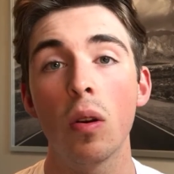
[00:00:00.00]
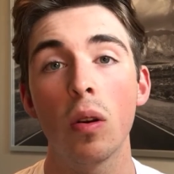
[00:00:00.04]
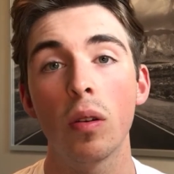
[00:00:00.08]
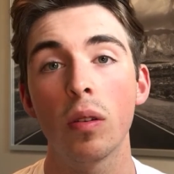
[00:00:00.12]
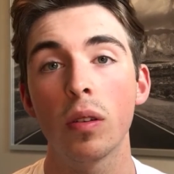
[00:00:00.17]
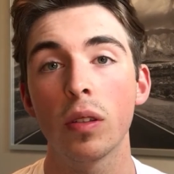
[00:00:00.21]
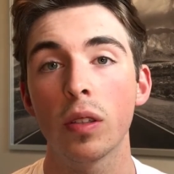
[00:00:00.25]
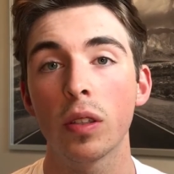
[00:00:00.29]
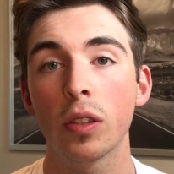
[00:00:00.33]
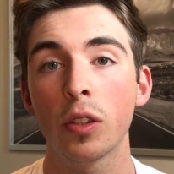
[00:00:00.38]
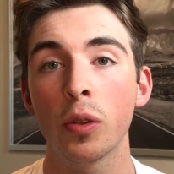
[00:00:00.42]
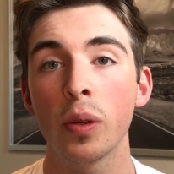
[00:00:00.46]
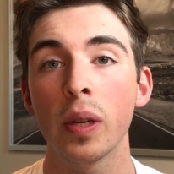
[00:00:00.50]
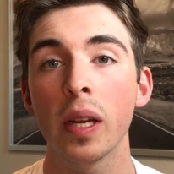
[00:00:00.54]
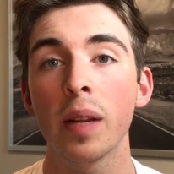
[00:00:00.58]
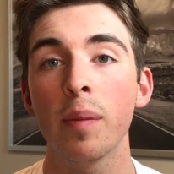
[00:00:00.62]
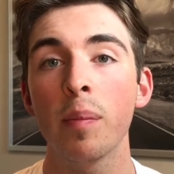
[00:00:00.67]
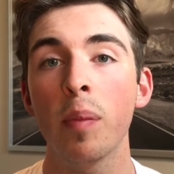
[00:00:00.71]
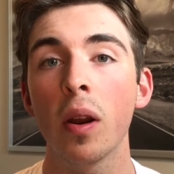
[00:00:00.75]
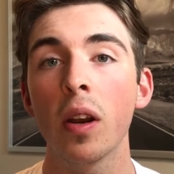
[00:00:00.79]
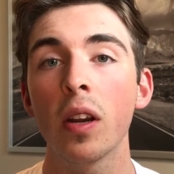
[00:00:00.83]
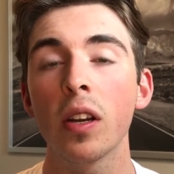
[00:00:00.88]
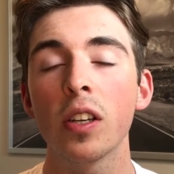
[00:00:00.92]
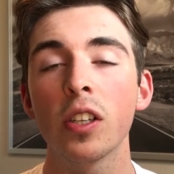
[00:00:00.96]
to create
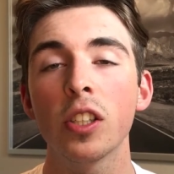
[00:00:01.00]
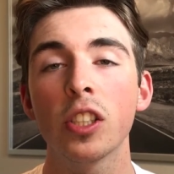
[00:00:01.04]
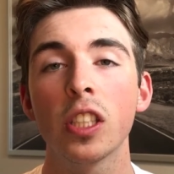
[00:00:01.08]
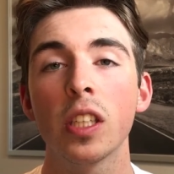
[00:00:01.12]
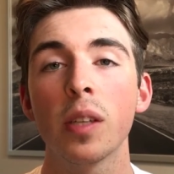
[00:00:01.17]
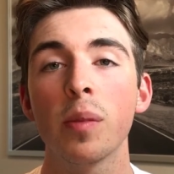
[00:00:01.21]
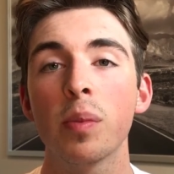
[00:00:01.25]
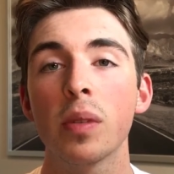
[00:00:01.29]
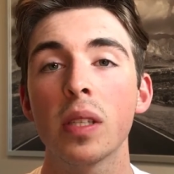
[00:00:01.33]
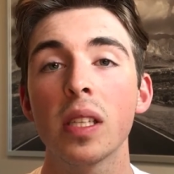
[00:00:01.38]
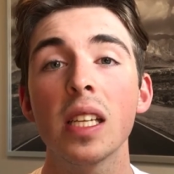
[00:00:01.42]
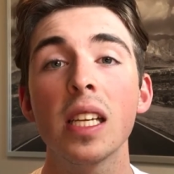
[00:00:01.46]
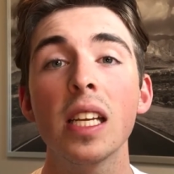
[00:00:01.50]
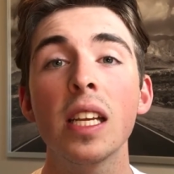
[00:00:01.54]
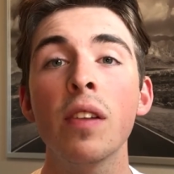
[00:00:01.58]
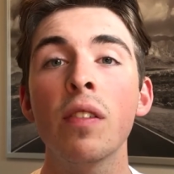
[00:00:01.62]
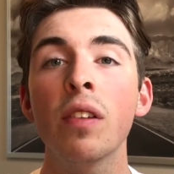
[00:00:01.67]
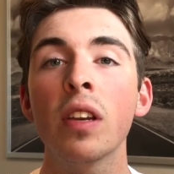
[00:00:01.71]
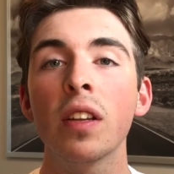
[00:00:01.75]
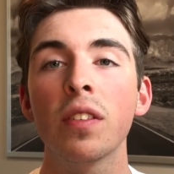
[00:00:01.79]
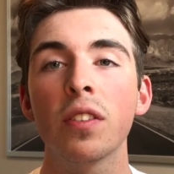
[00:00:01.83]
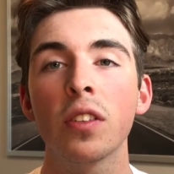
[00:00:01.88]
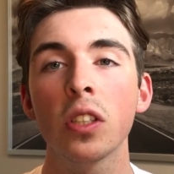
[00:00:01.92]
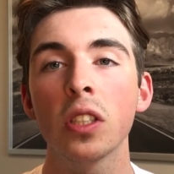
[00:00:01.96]
partnerships, even
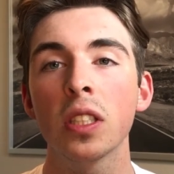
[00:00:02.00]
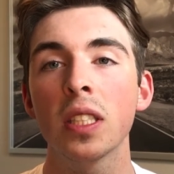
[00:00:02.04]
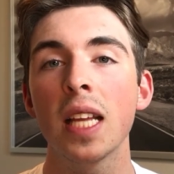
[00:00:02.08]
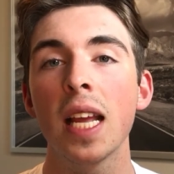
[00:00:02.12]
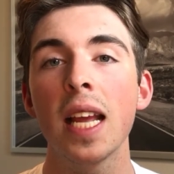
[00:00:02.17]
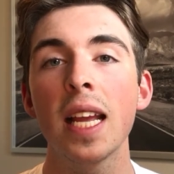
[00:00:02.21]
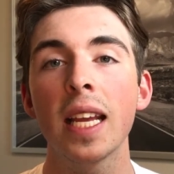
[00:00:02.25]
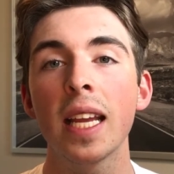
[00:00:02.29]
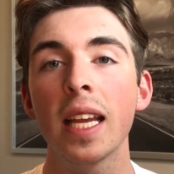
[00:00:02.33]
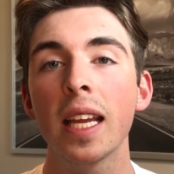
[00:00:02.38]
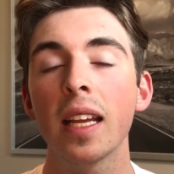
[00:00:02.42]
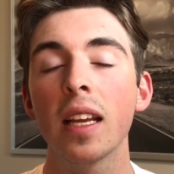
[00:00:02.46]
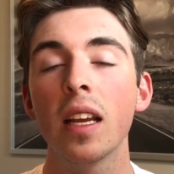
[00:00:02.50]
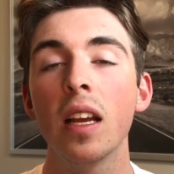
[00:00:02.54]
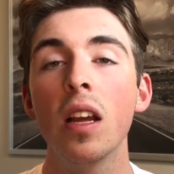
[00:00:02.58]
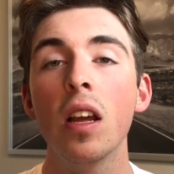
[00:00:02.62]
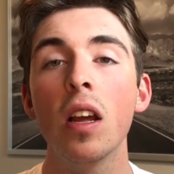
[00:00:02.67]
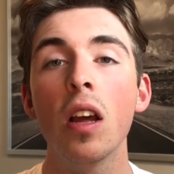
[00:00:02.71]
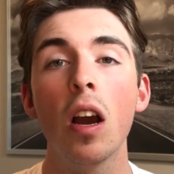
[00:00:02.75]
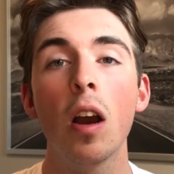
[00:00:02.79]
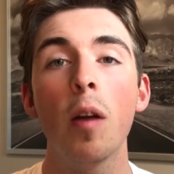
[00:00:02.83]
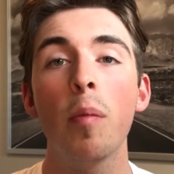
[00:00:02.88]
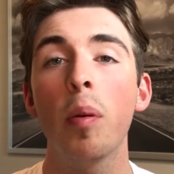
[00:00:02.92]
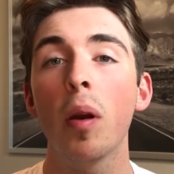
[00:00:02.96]
if they're taking
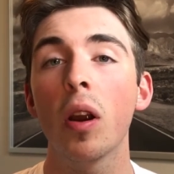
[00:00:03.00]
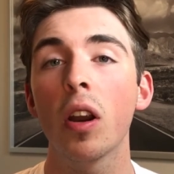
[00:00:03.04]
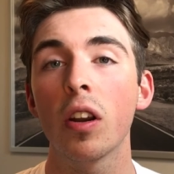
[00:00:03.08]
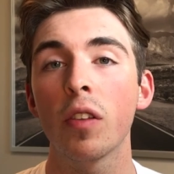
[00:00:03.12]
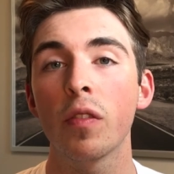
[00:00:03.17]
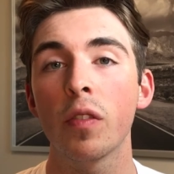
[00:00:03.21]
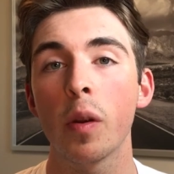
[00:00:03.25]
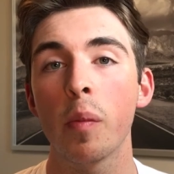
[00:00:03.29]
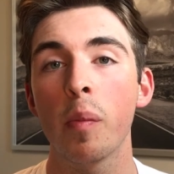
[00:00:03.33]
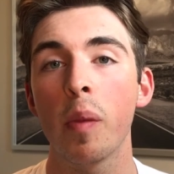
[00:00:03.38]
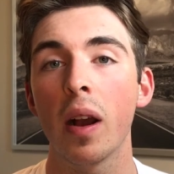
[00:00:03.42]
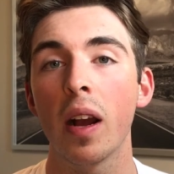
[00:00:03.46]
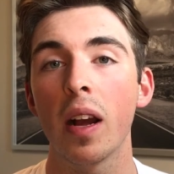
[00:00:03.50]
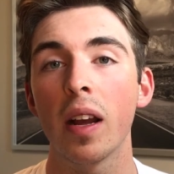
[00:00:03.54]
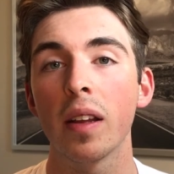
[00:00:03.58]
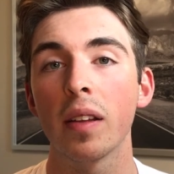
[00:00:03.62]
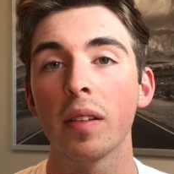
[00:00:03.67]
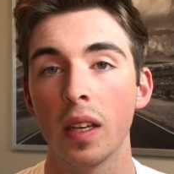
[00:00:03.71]
a part of your pie.